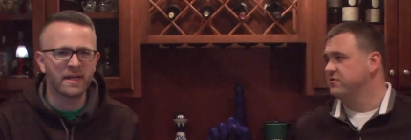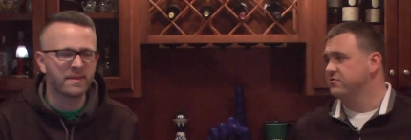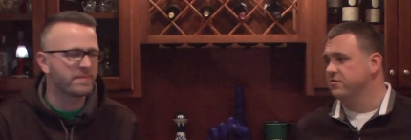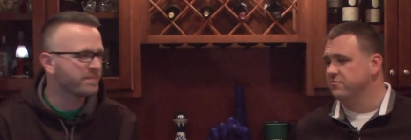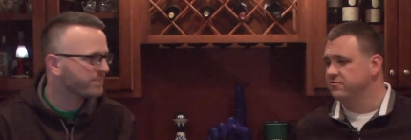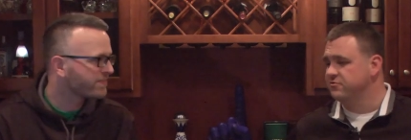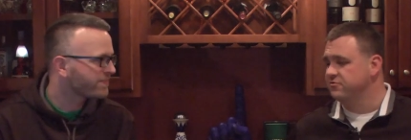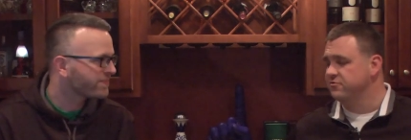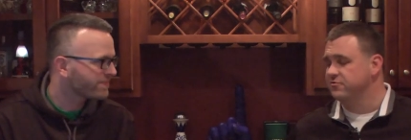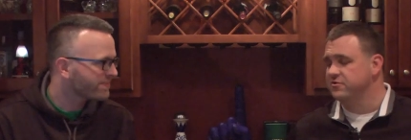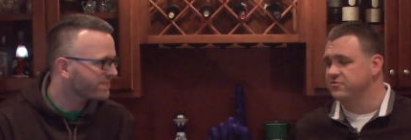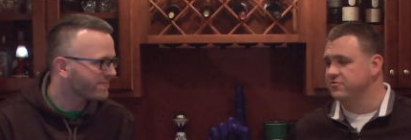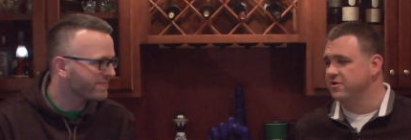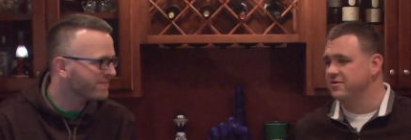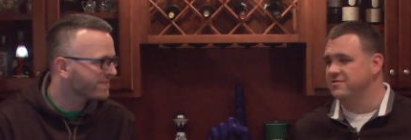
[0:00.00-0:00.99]
Speaker 1: uh,
Speaker 2: straight three
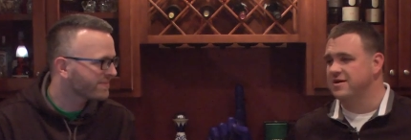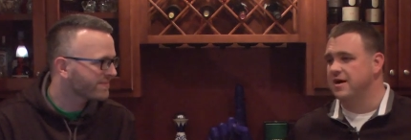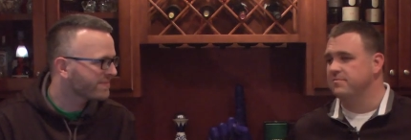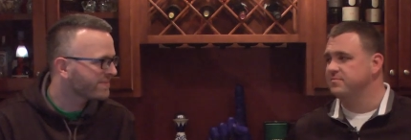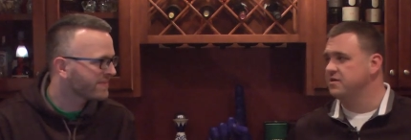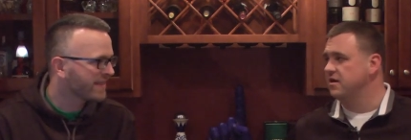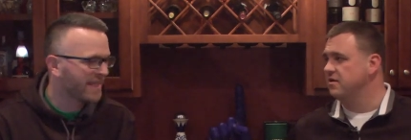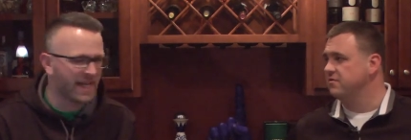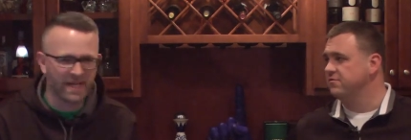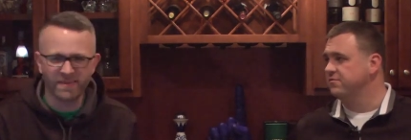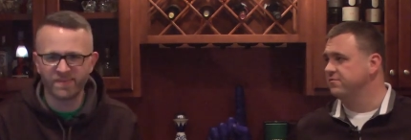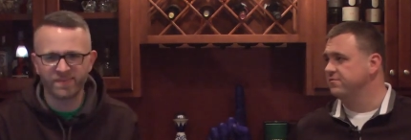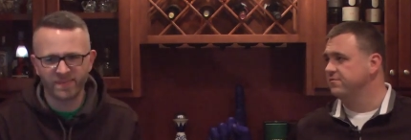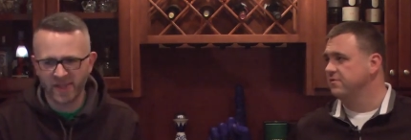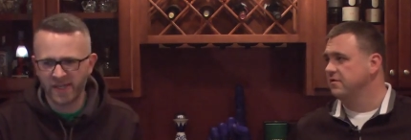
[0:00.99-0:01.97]
straight top tens.
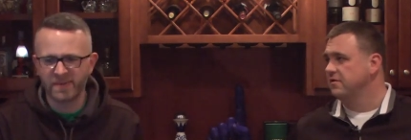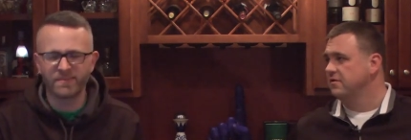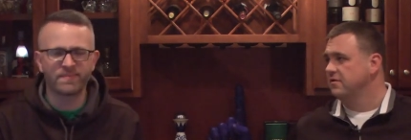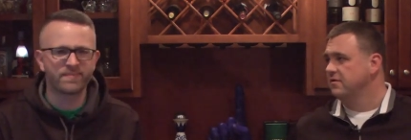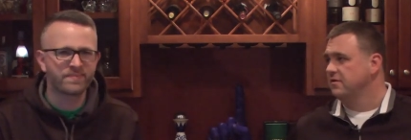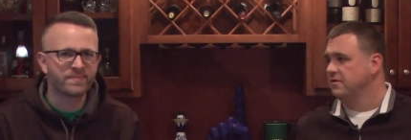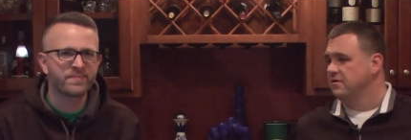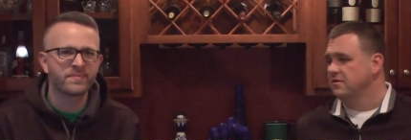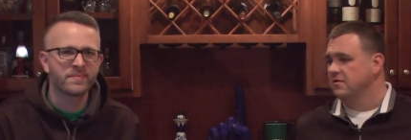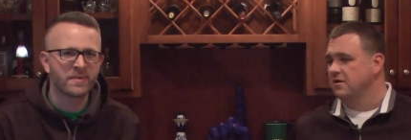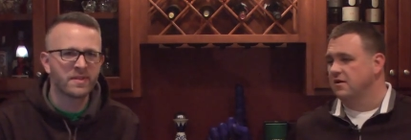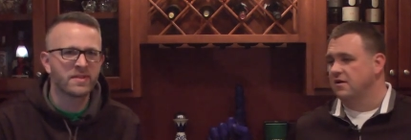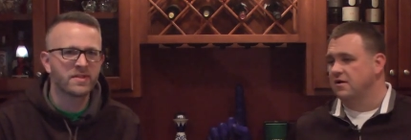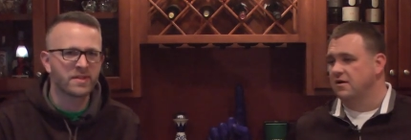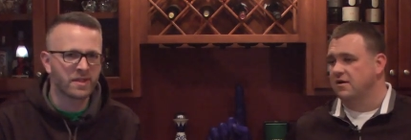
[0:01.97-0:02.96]
Yes. Yeah, yep.
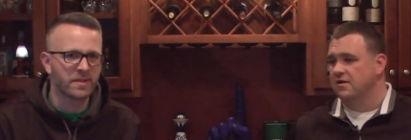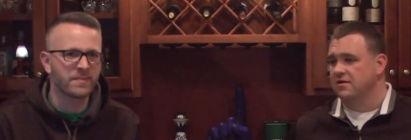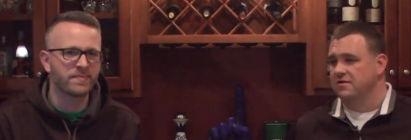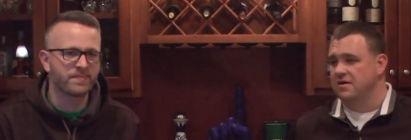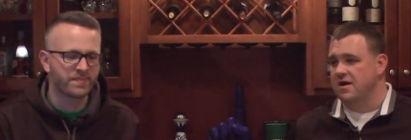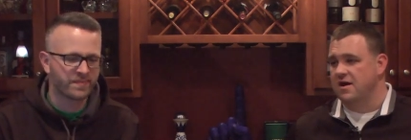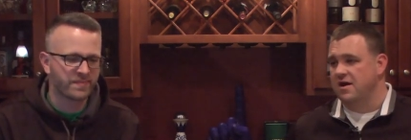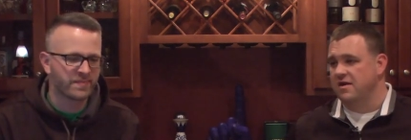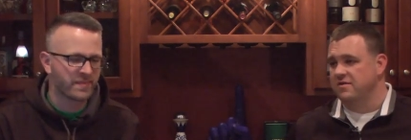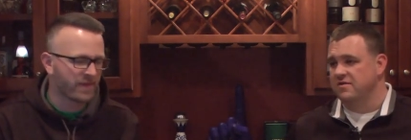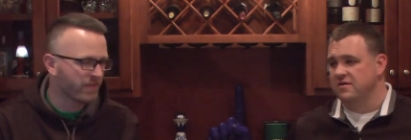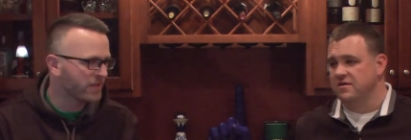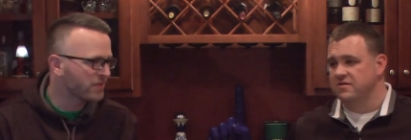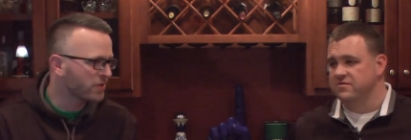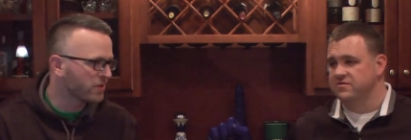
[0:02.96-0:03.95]
Uh, so yeah, I
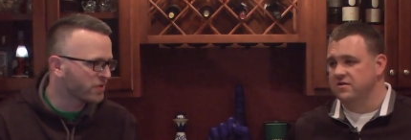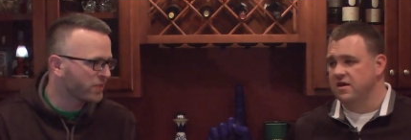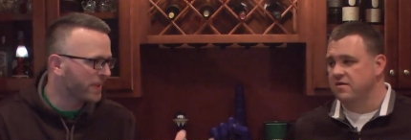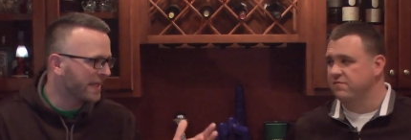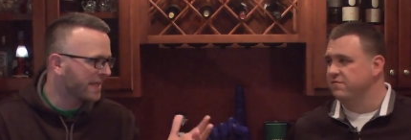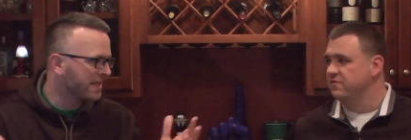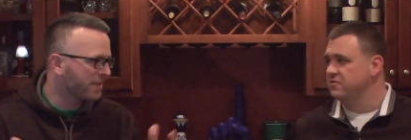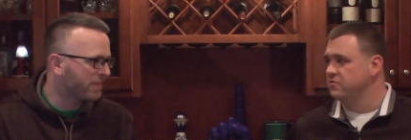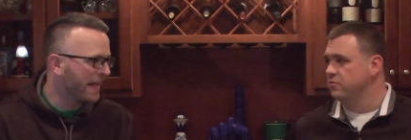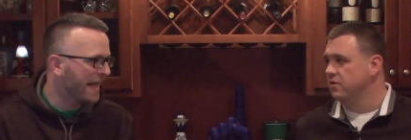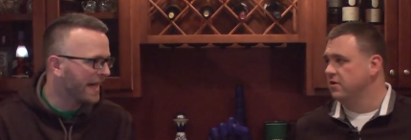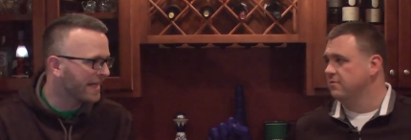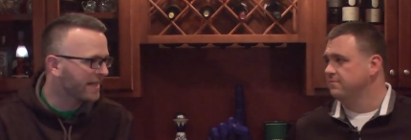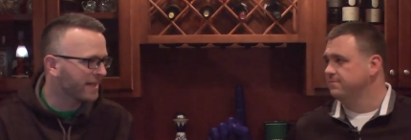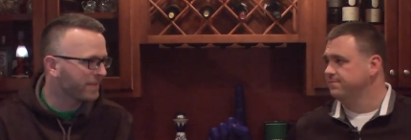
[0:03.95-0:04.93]
think there's no tweak in the
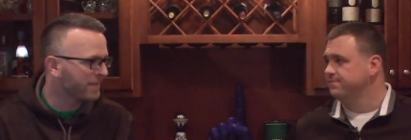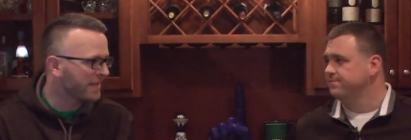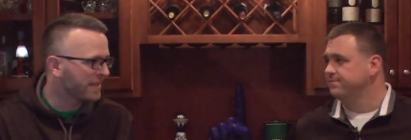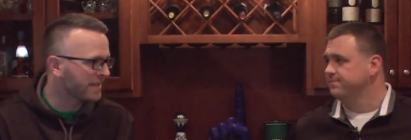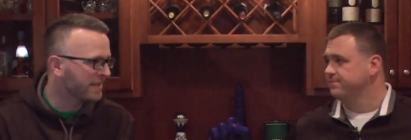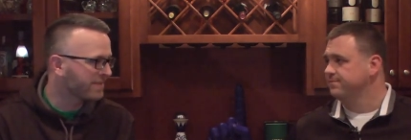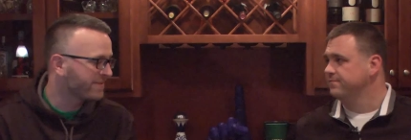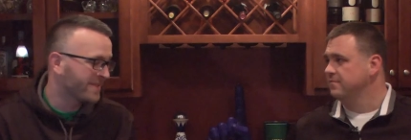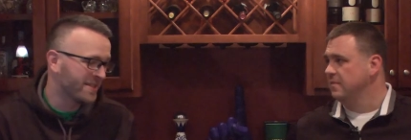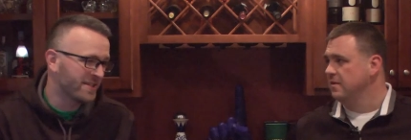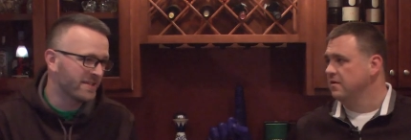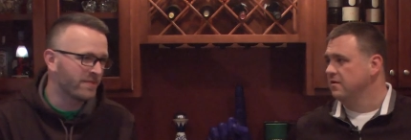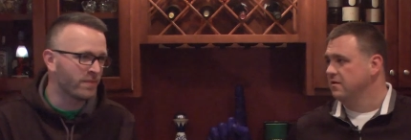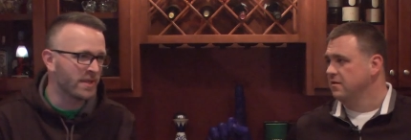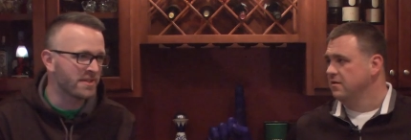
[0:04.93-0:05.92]
back.
Speaker 1: Well. I mean, you
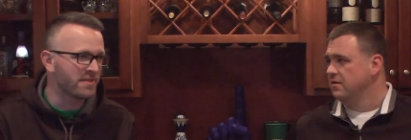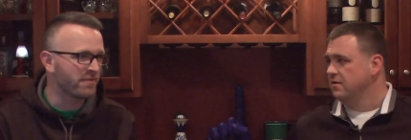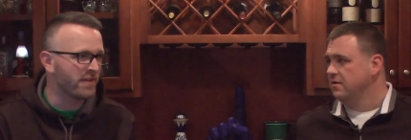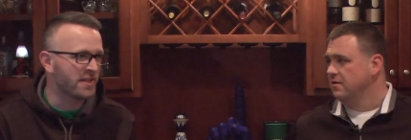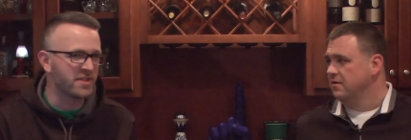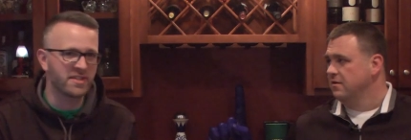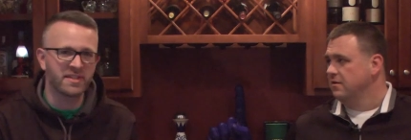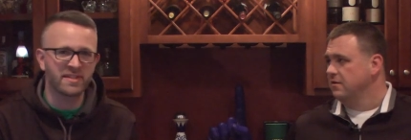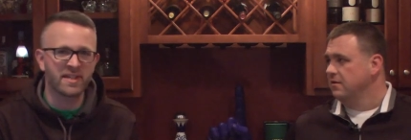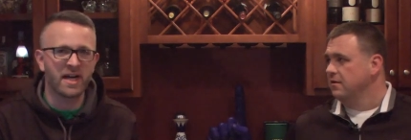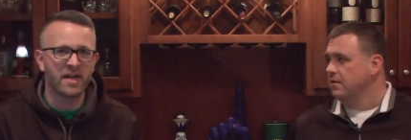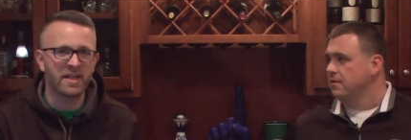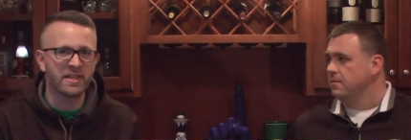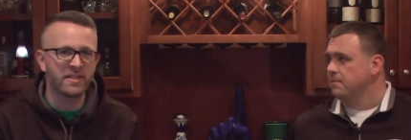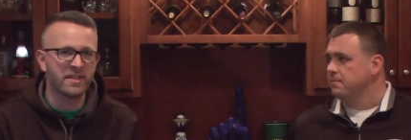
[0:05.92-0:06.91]
know, if wants to finish this
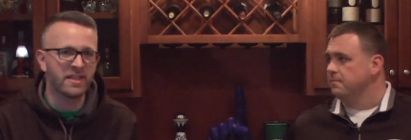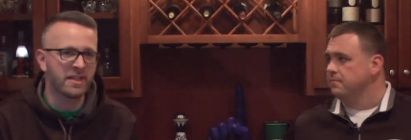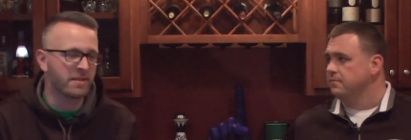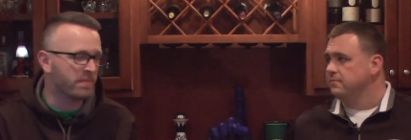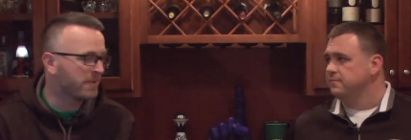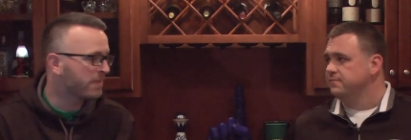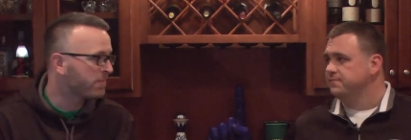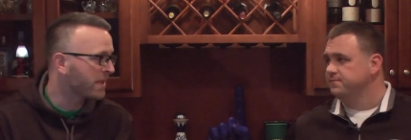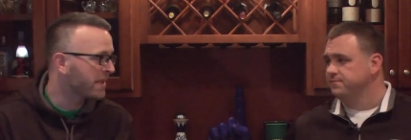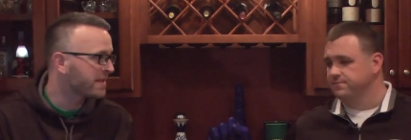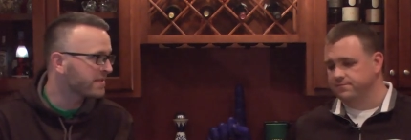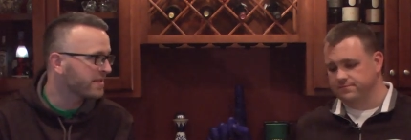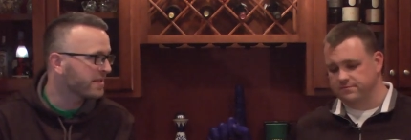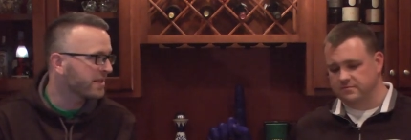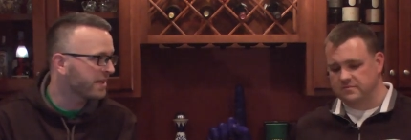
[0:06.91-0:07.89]
out, he, he could be playing
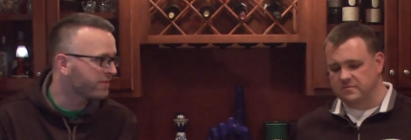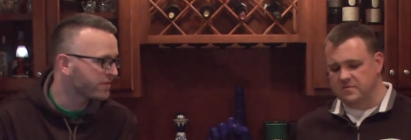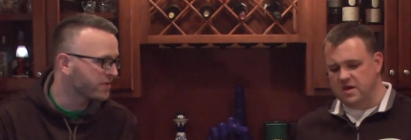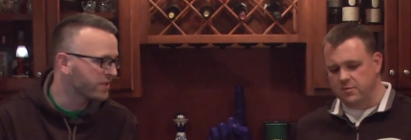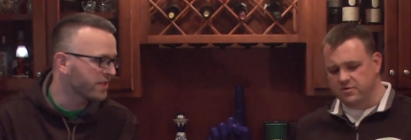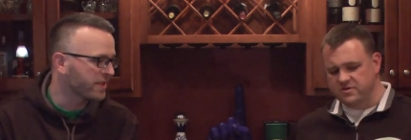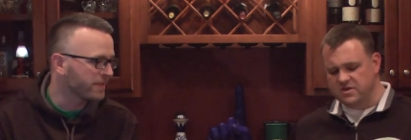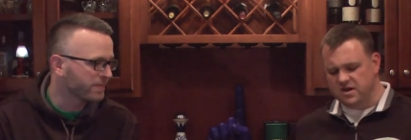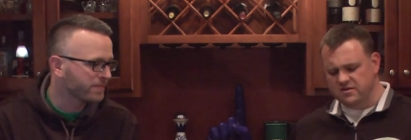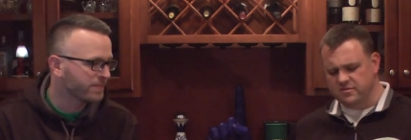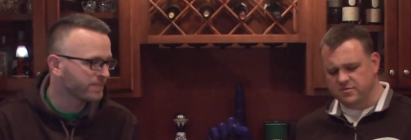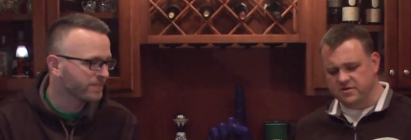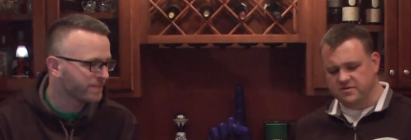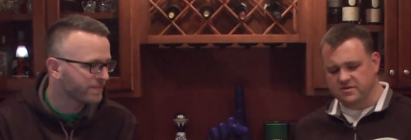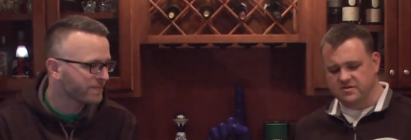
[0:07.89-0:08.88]
Sunday. yeah, sure. we
Speaker 2: talked
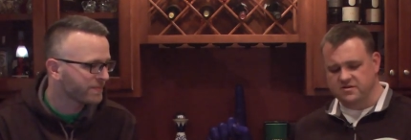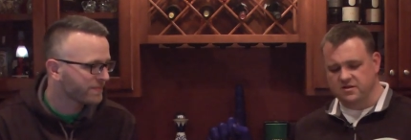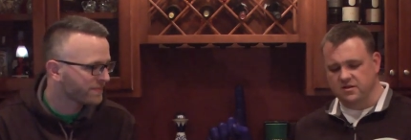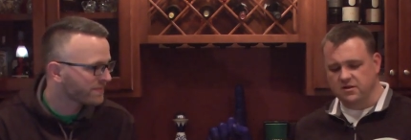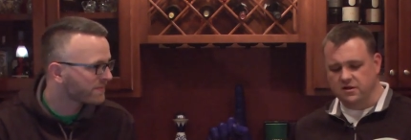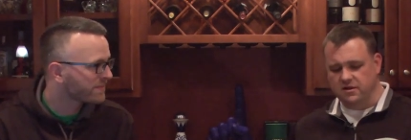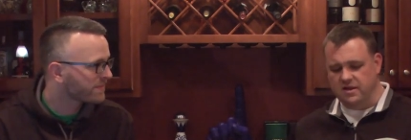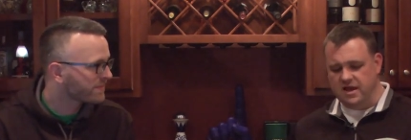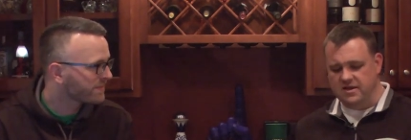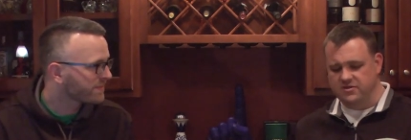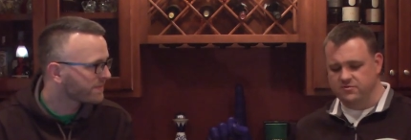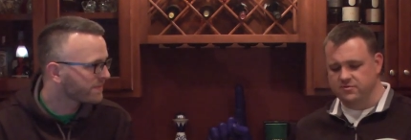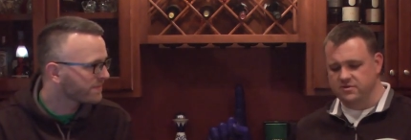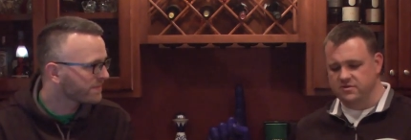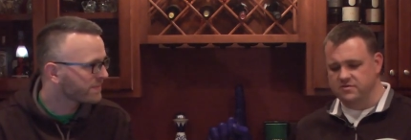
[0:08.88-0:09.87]
about this a little
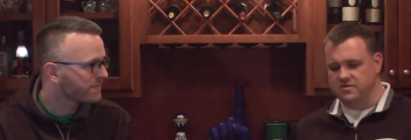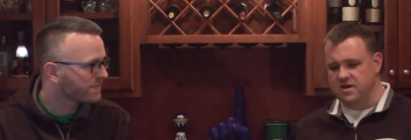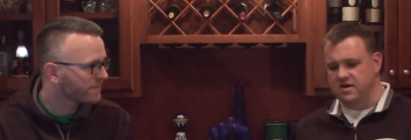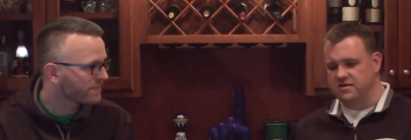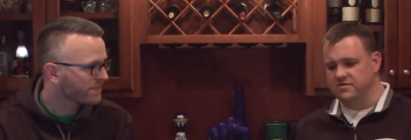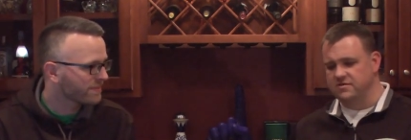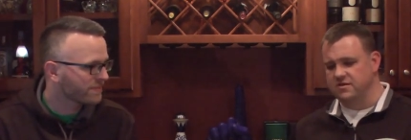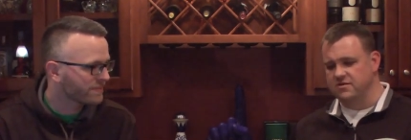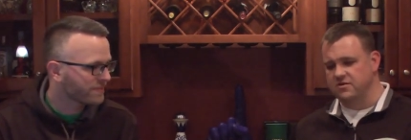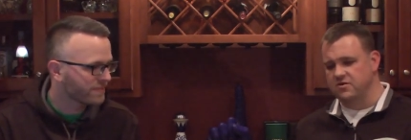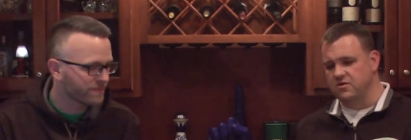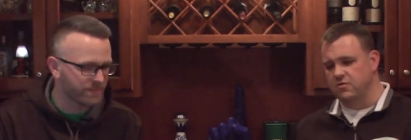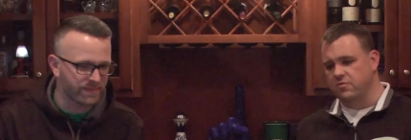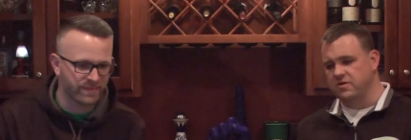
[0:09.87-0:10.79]
last week. Zach said, you know,